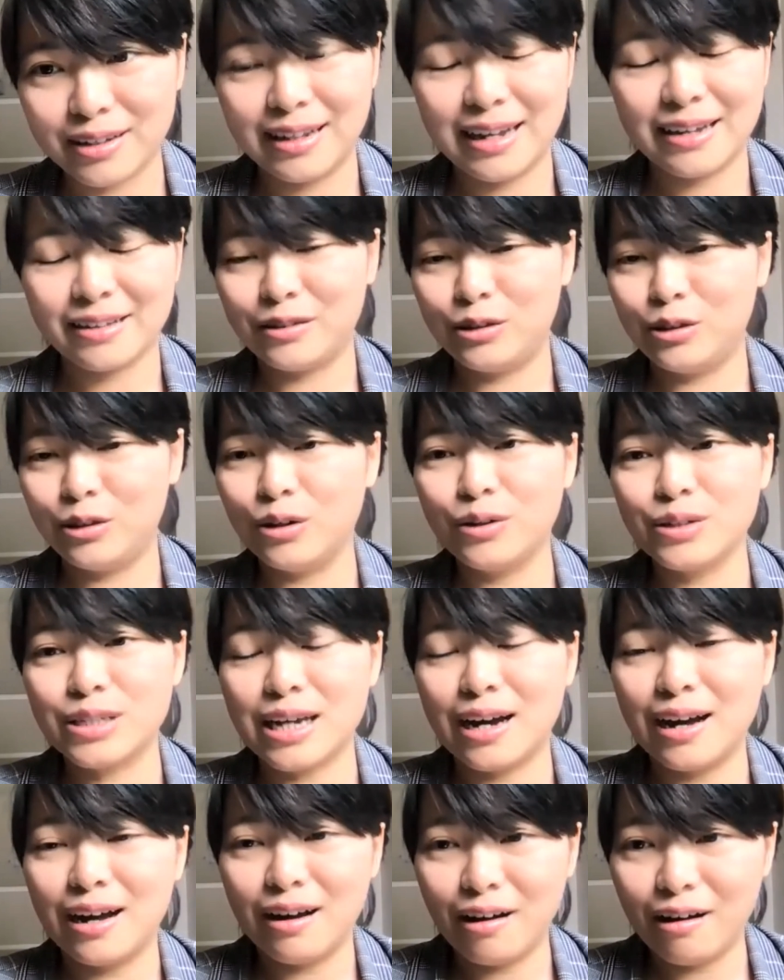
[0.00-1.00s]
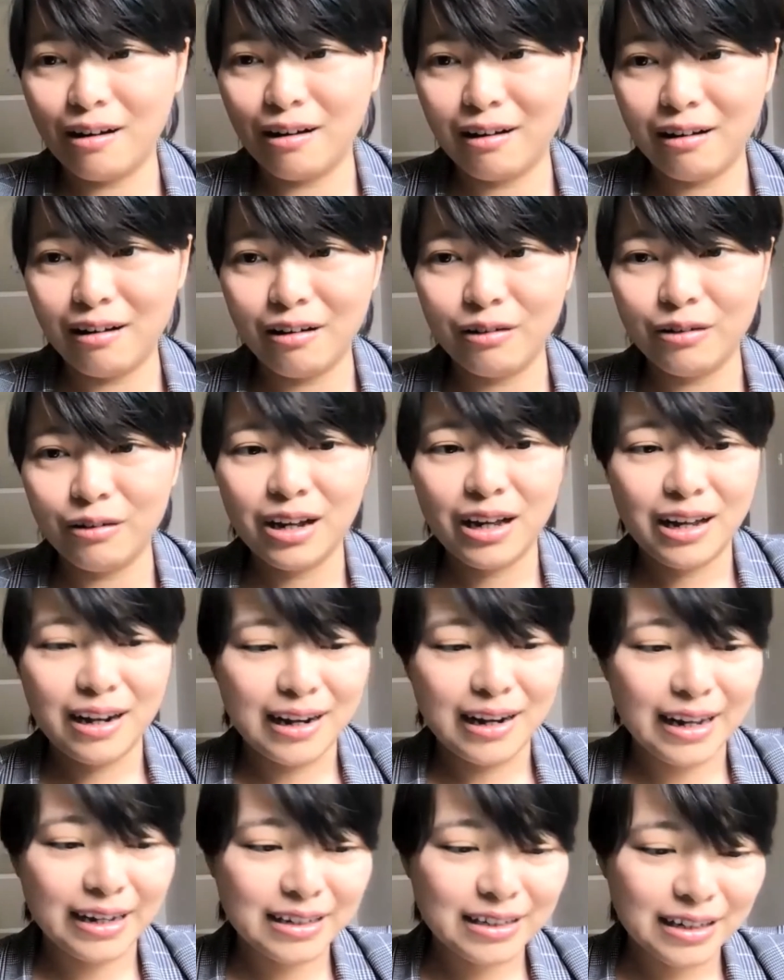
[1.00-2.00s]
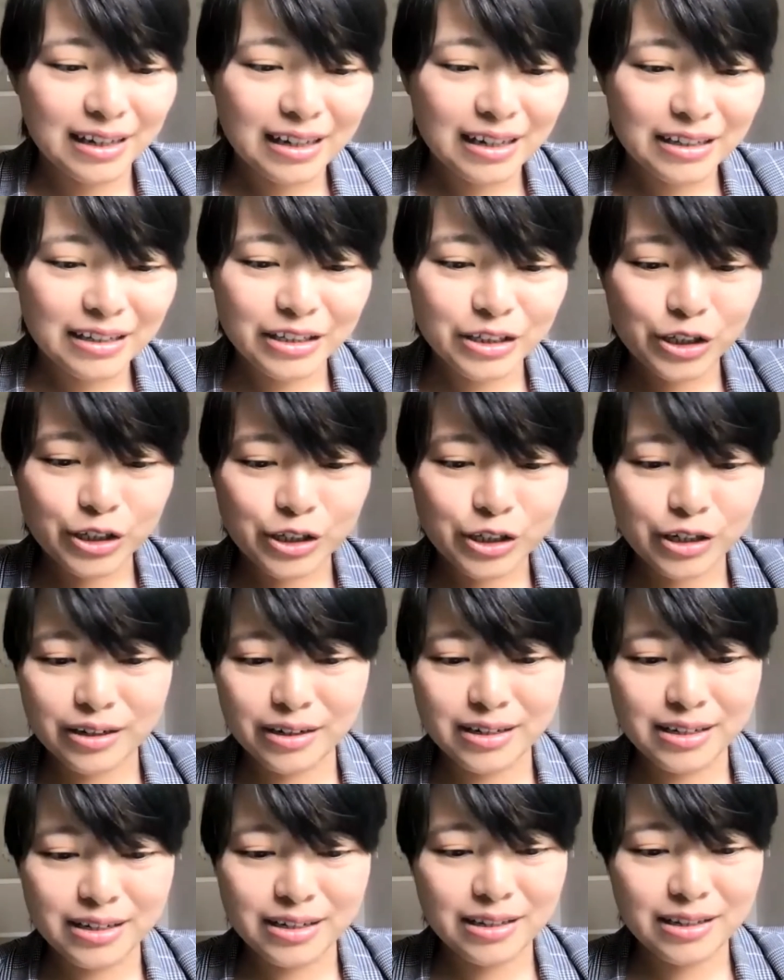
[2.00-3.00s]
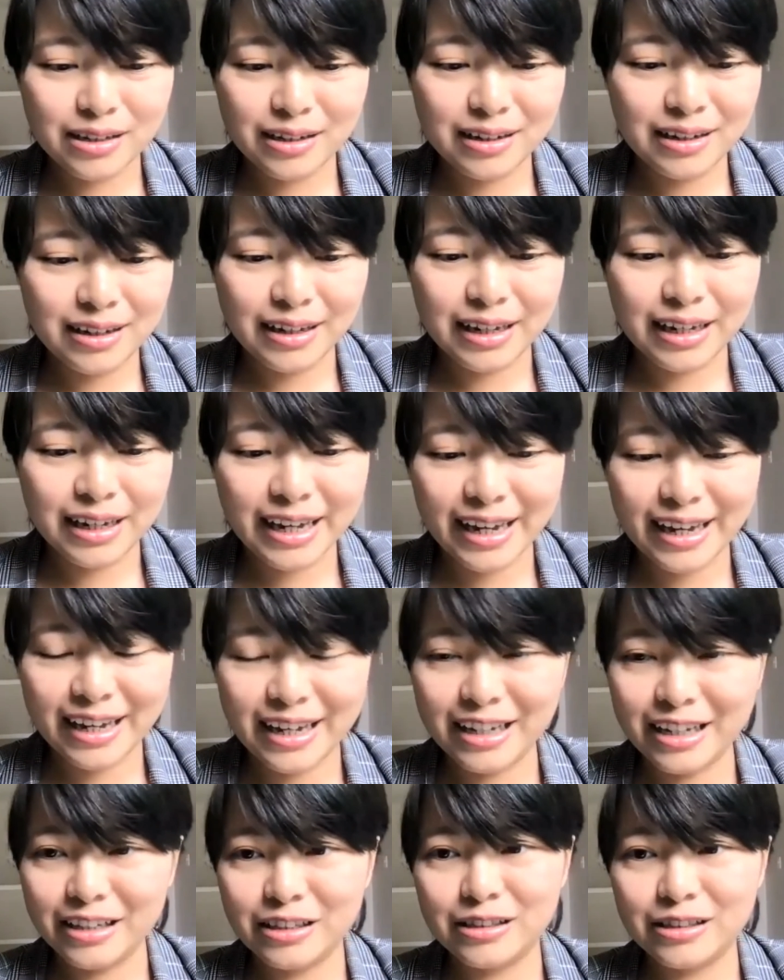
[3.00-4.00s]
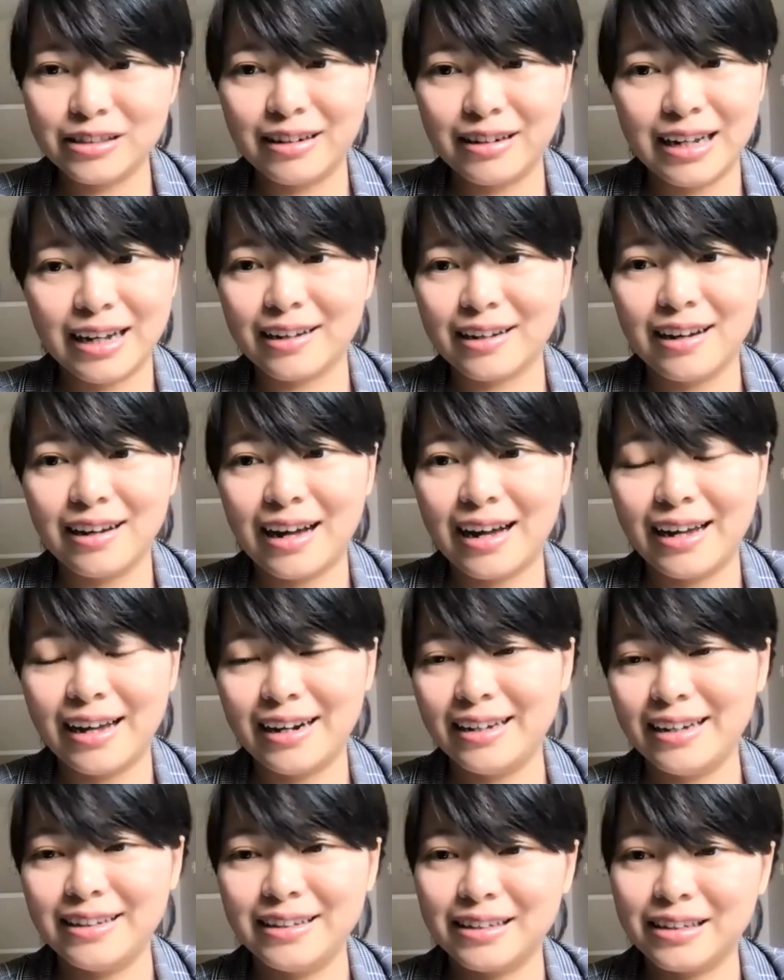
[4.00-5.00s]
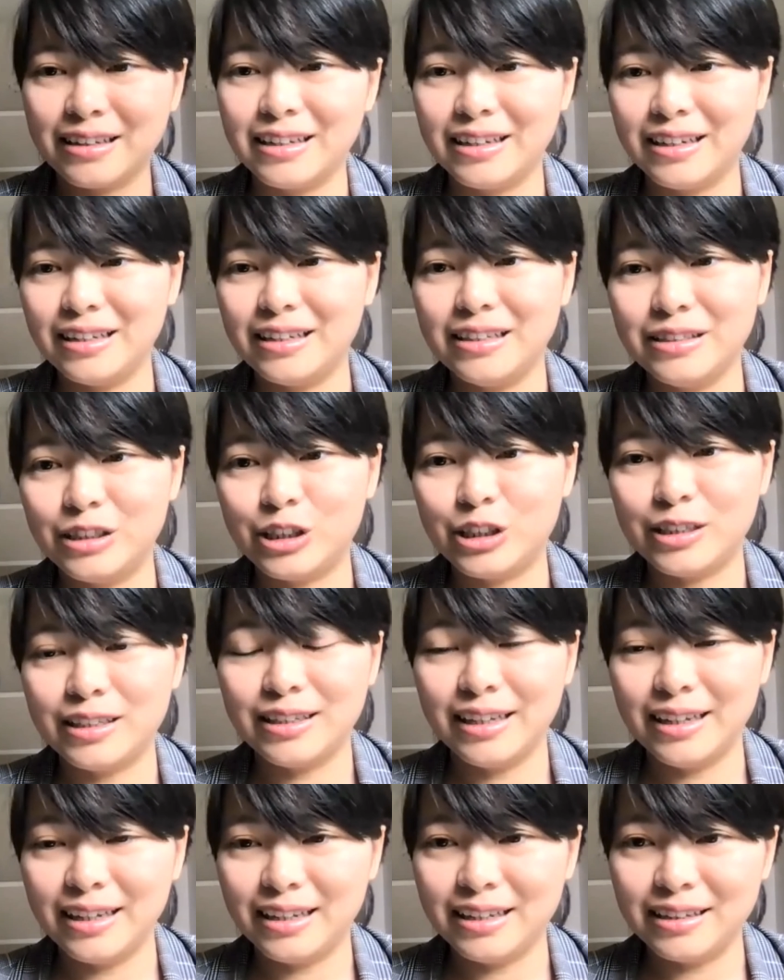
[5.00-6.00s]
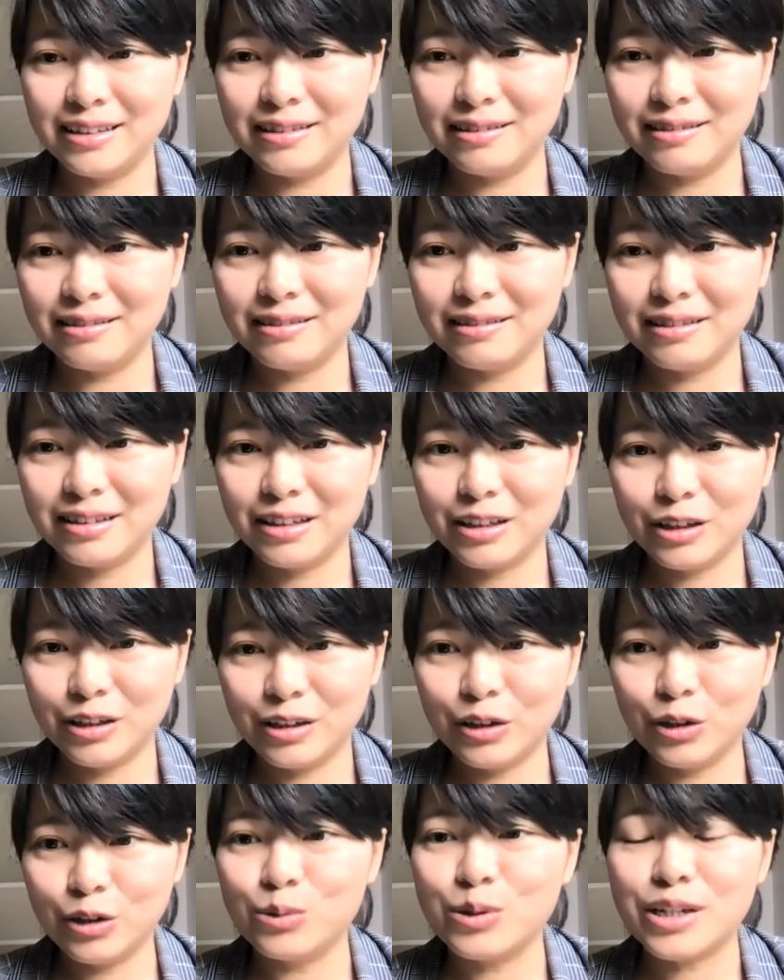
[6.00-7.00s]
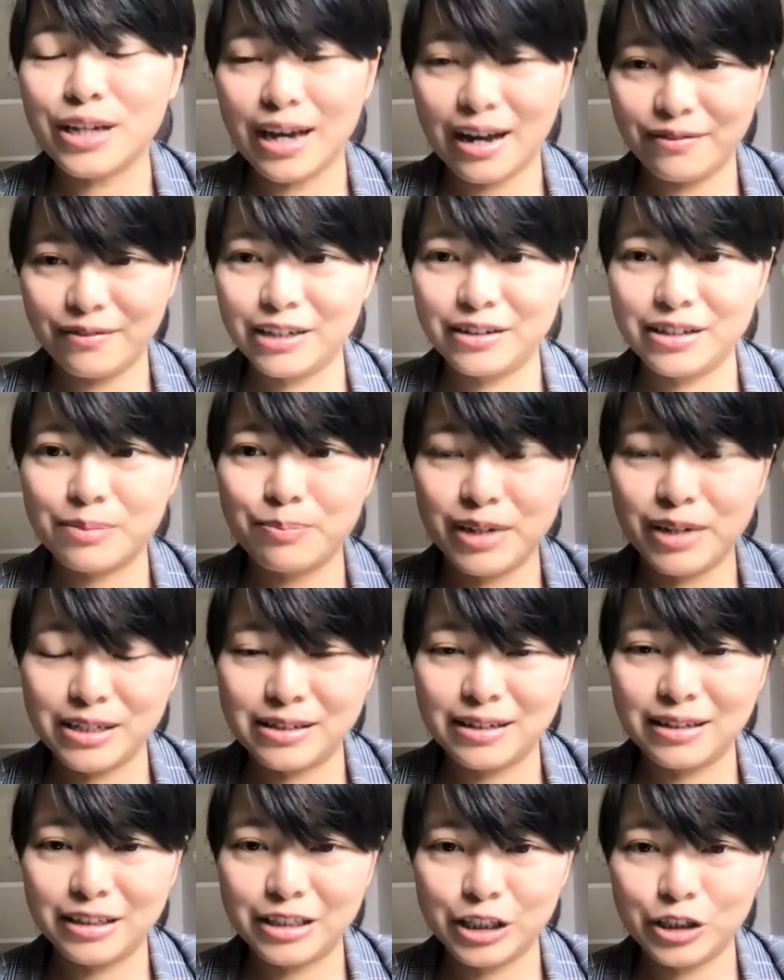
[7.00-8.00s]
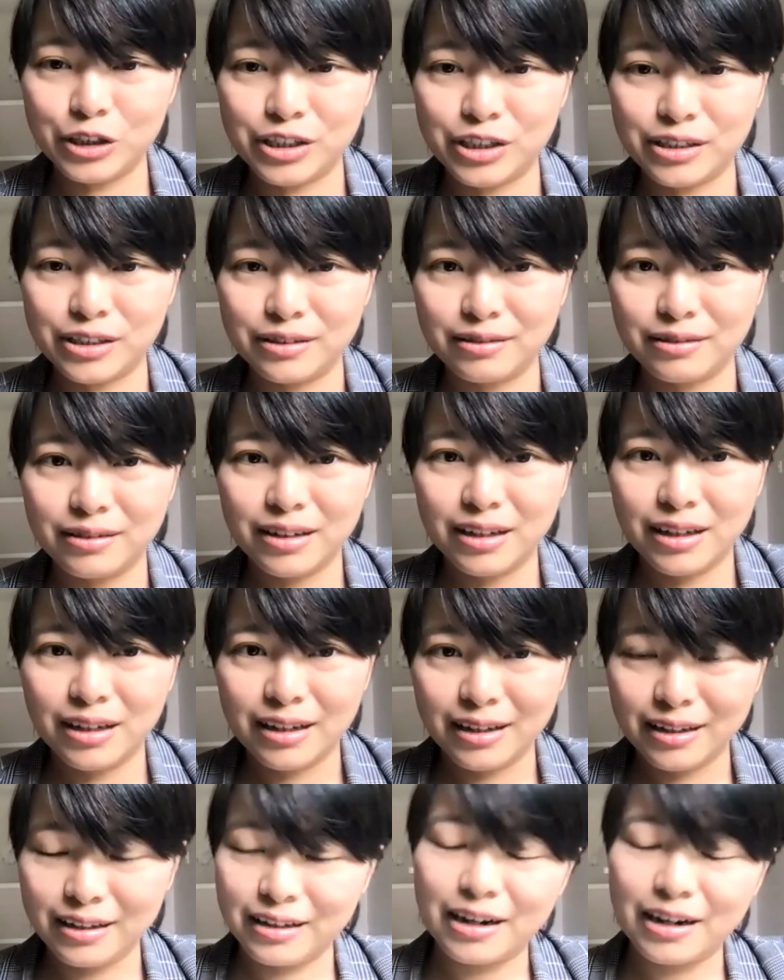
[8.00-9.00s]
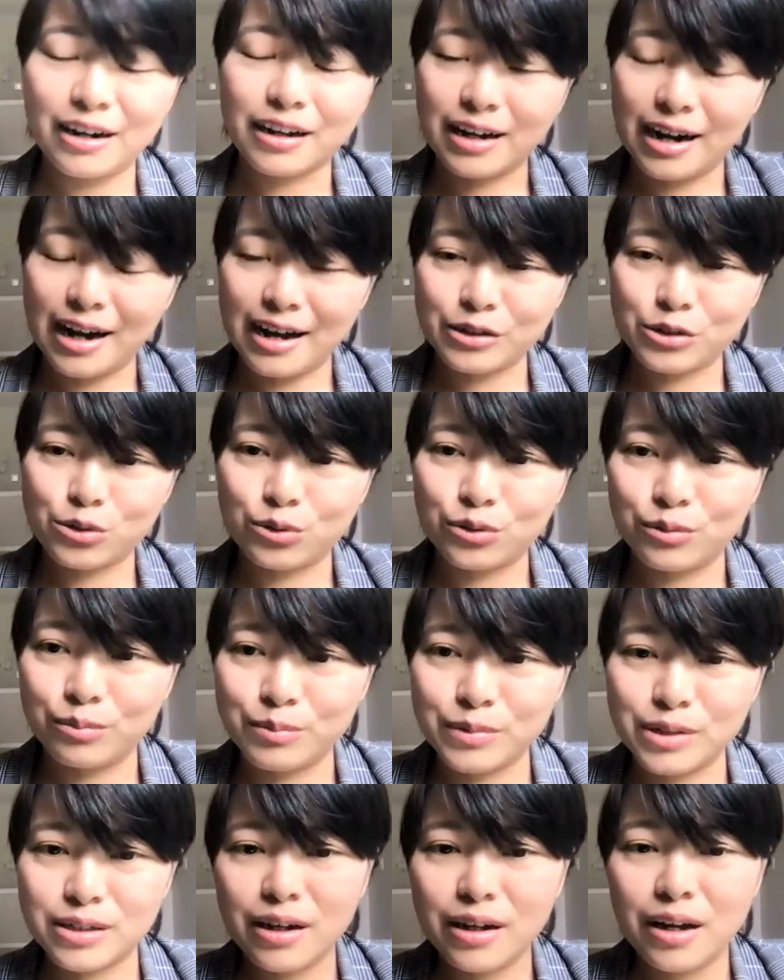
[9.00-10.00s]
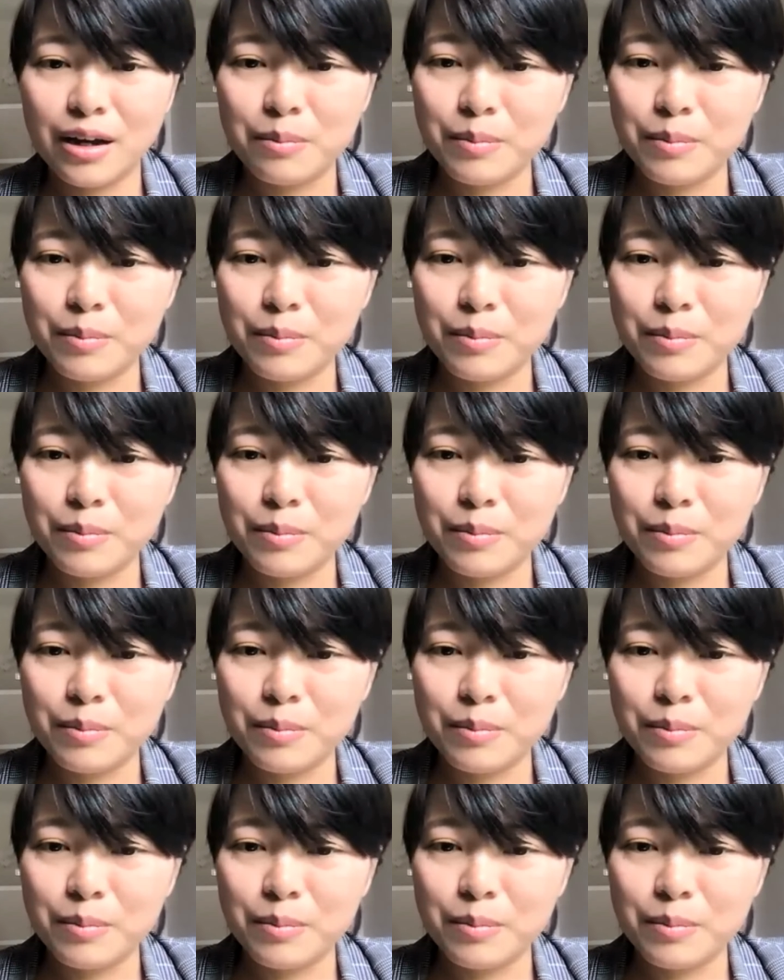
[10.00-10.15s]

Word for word: that those are all like teachers engaged, like highly engaged in using evidence-based teaching in their classrooms.